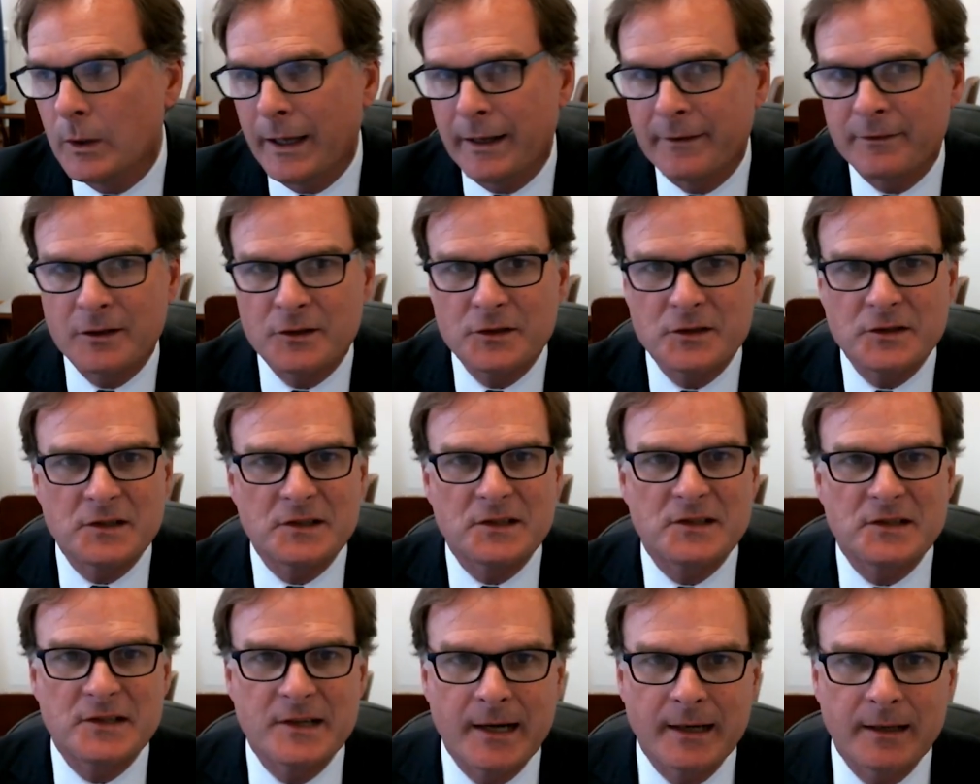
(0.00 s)
out those
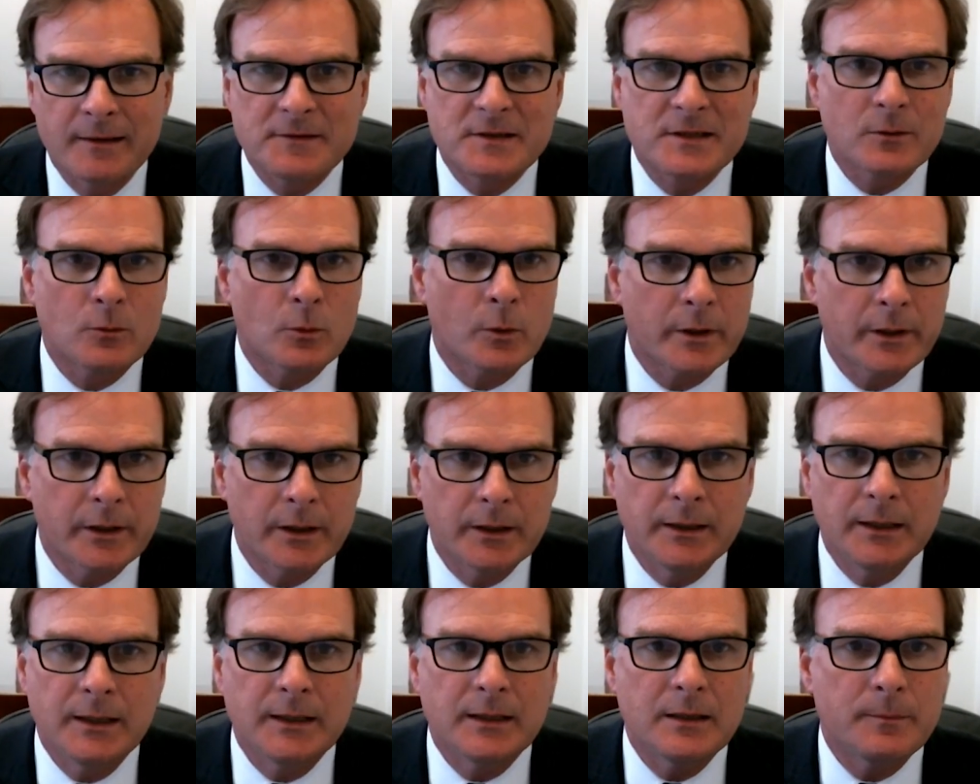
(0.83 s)
incentives that we're going
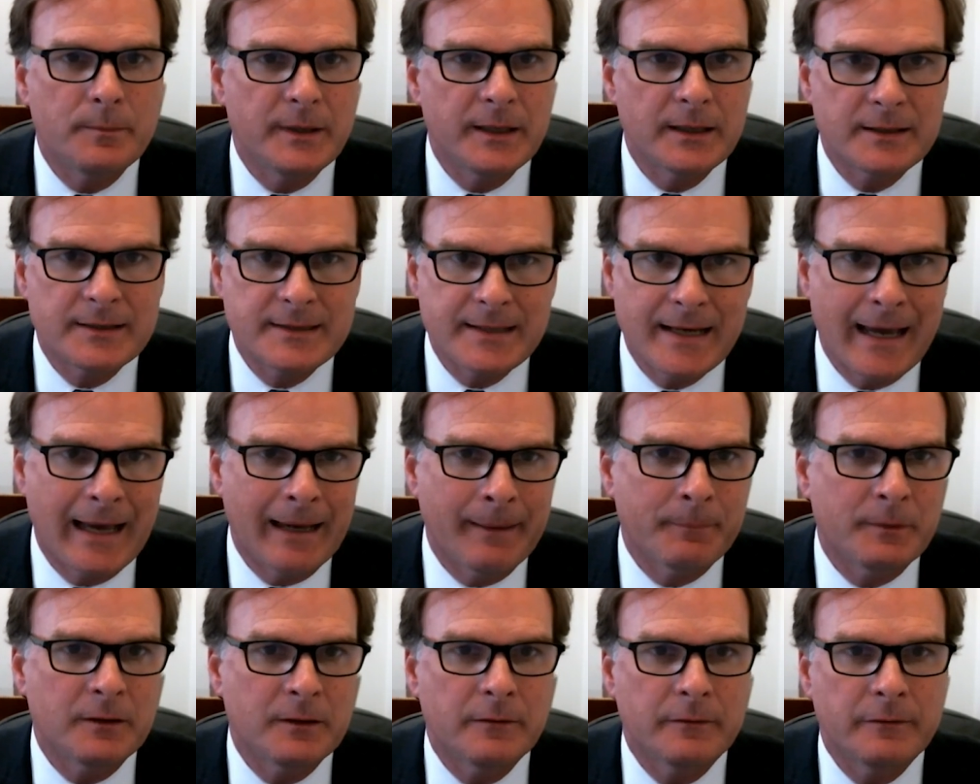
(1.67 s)
to need to be
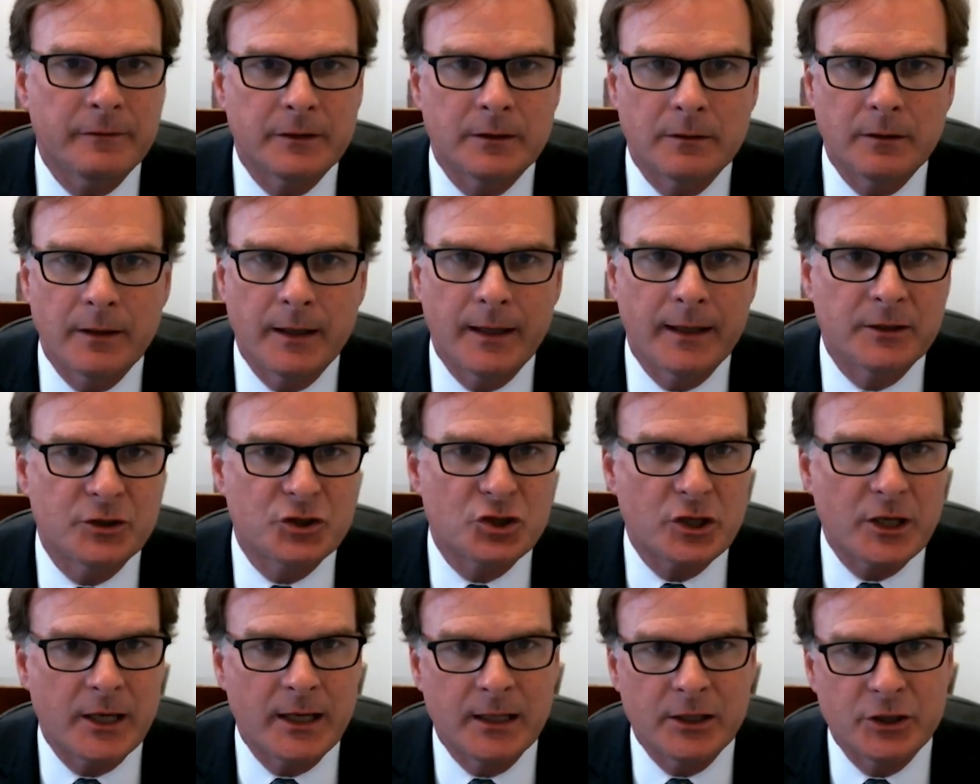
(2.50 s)
adaptive and
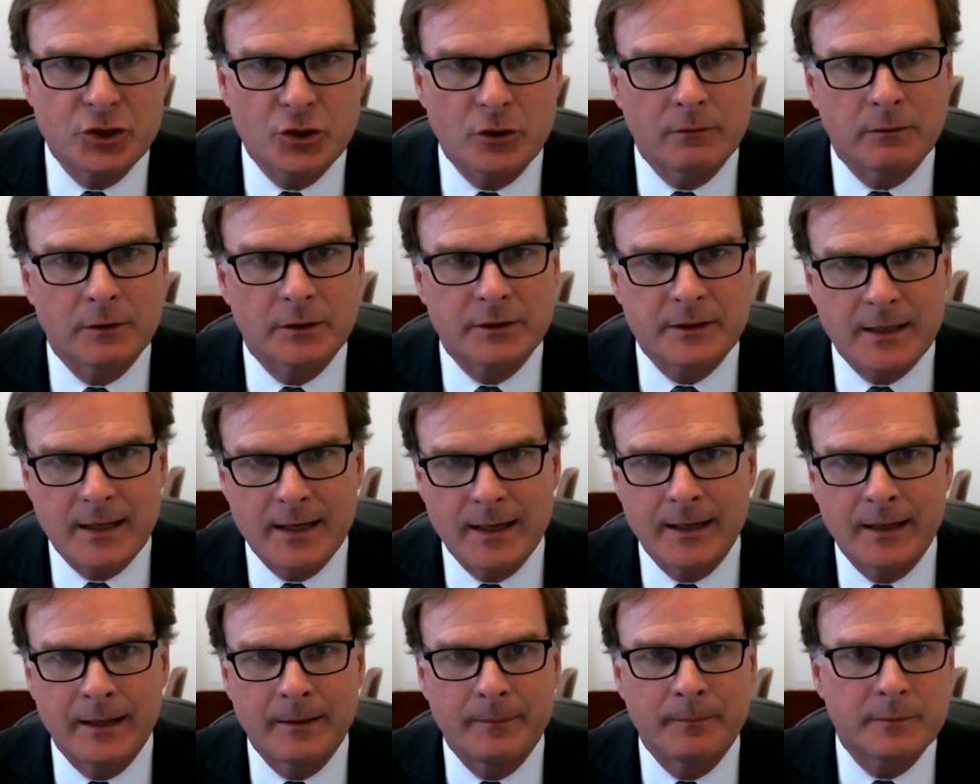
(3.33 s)
change over
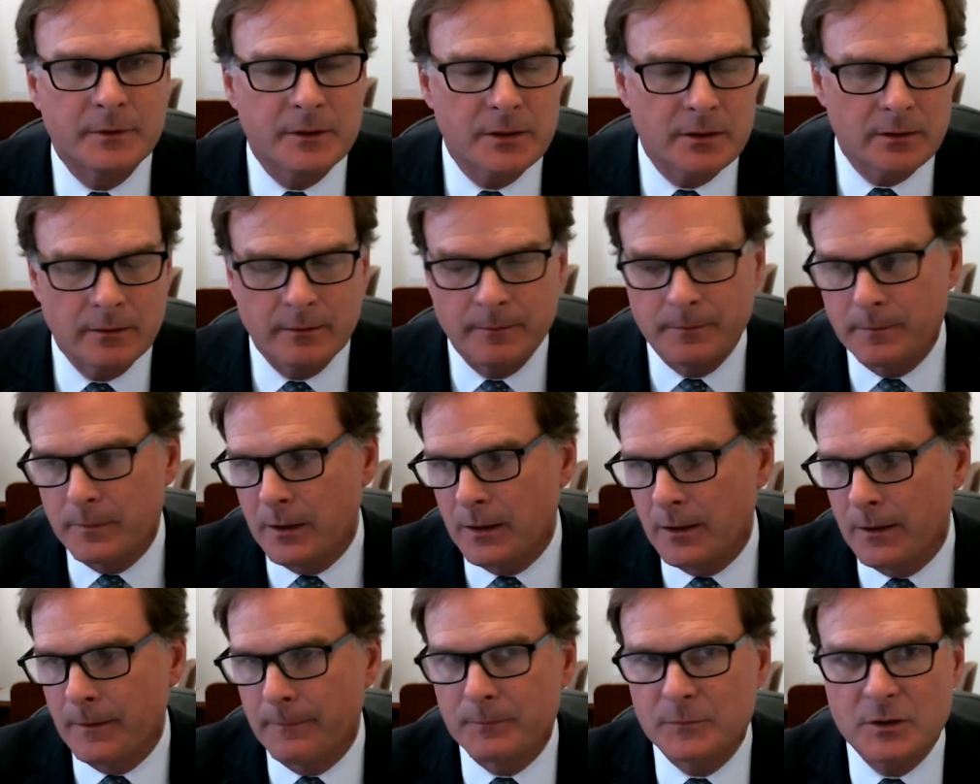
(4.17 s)
time to
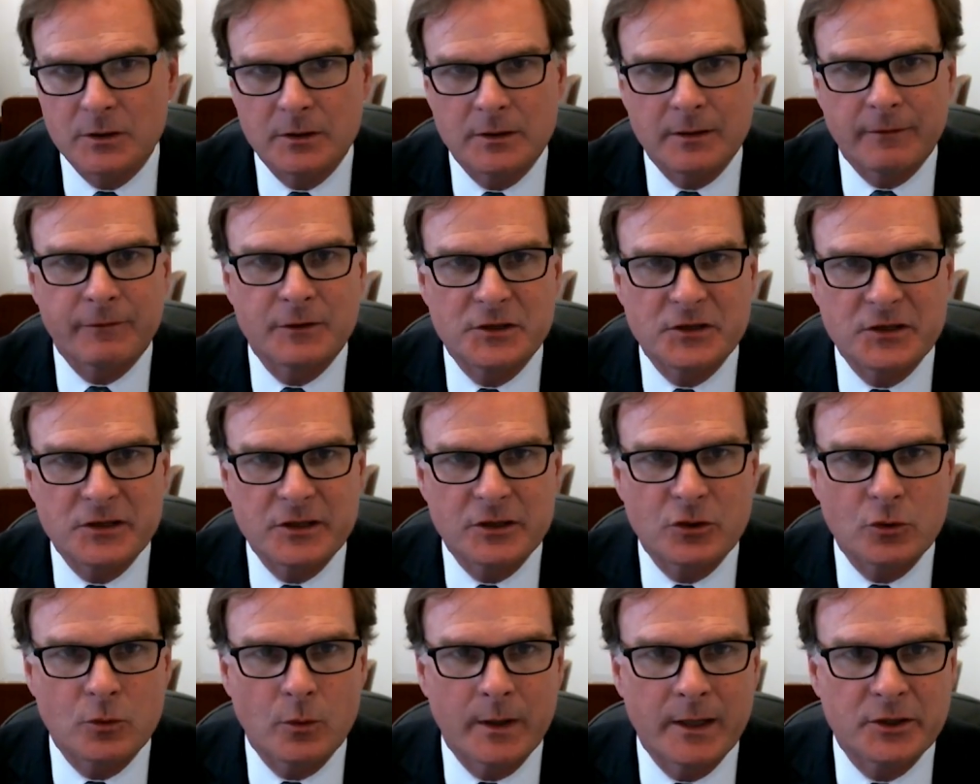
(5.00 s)
different
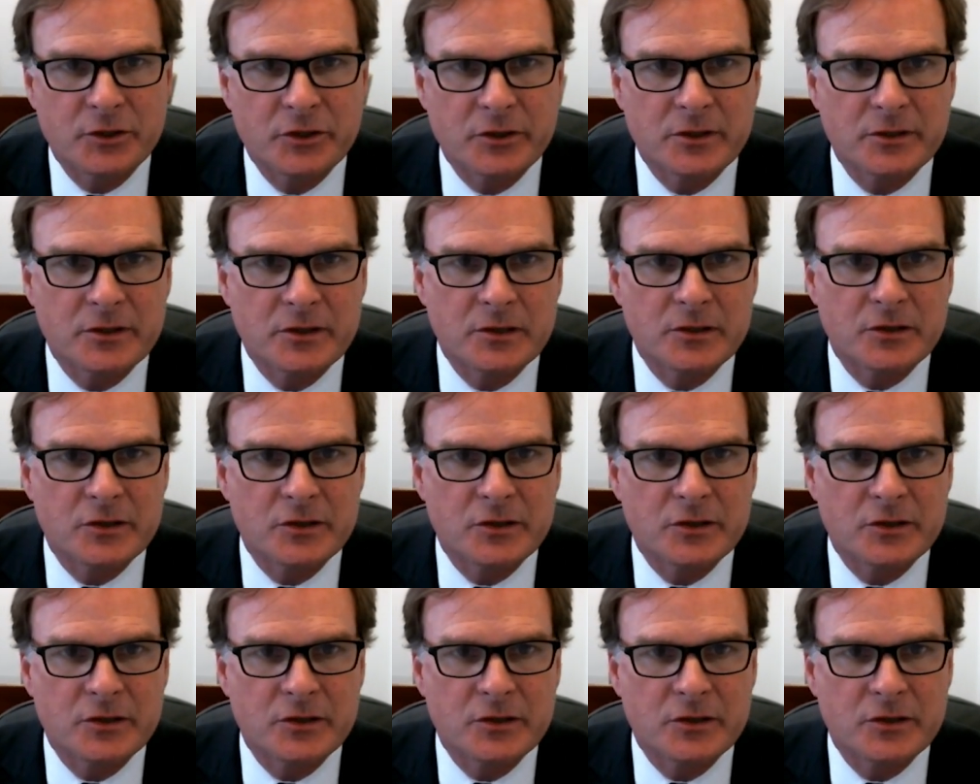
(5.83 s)
situations.